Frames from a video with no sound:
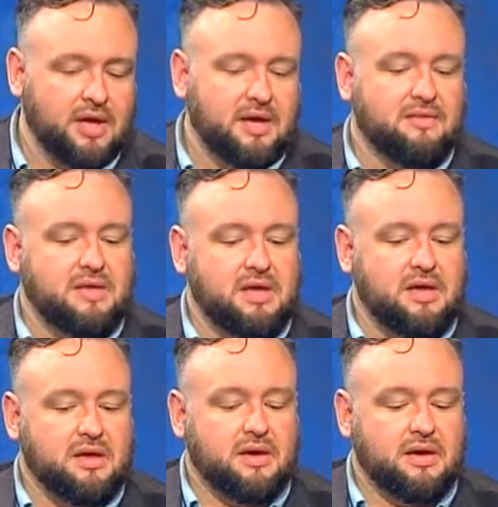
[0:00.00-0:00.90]

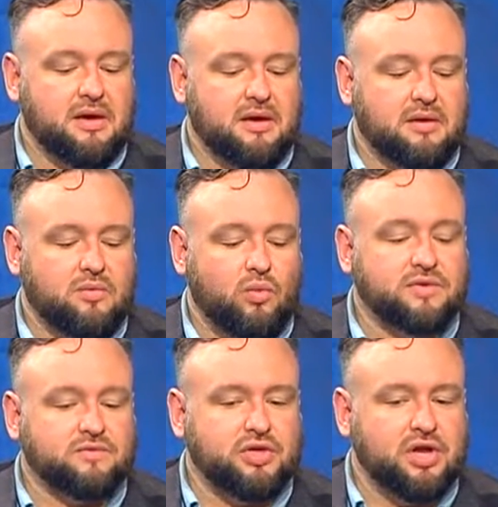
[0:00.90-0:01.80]
the
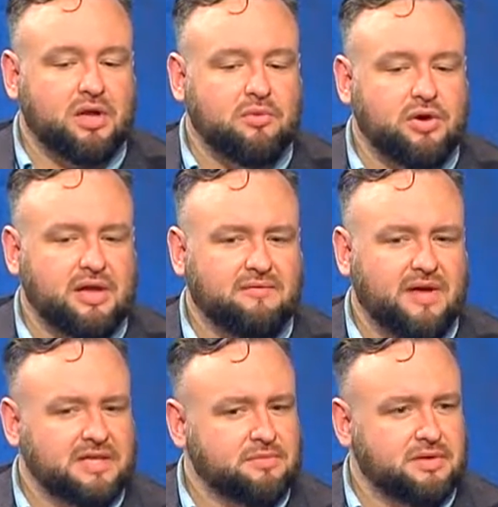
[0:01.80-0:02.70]
West Virginia Community
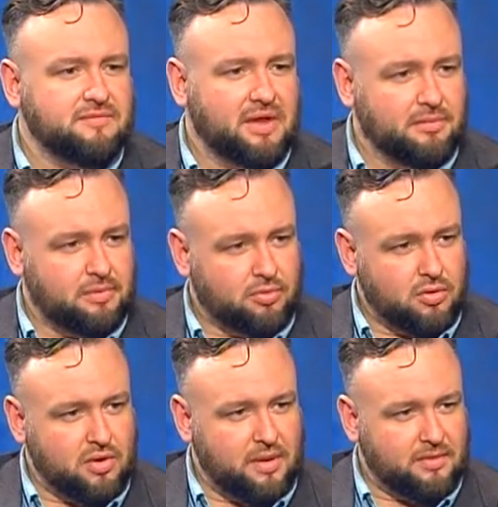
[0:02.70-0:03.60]
Advancement Development
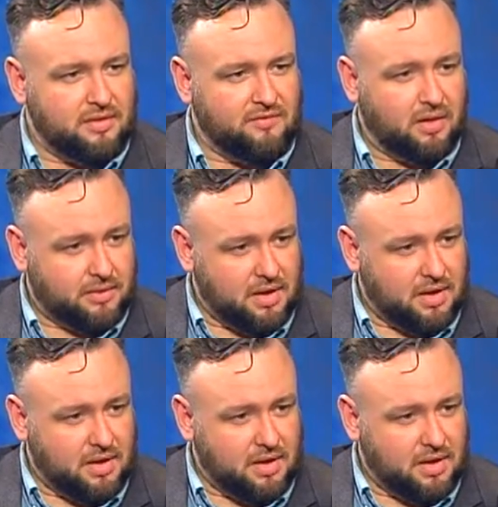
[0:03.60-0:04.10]
Program in the Development